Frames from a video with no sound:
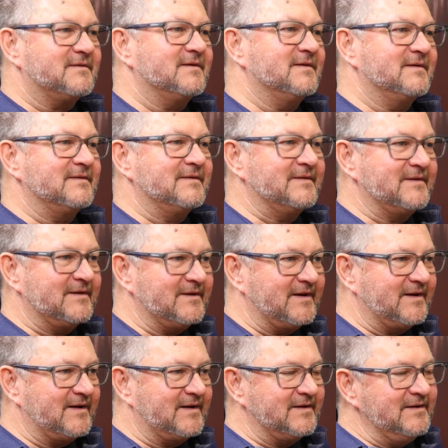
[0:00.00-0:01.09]
And,
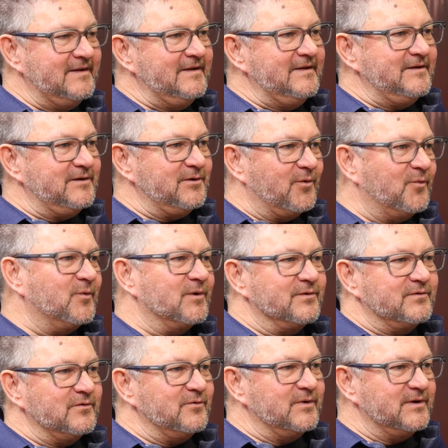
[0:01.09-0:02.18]
we're
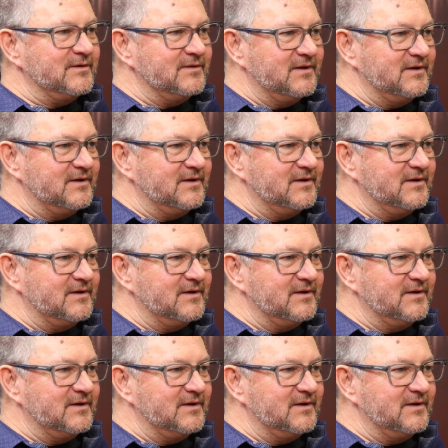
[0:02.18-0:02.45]
doing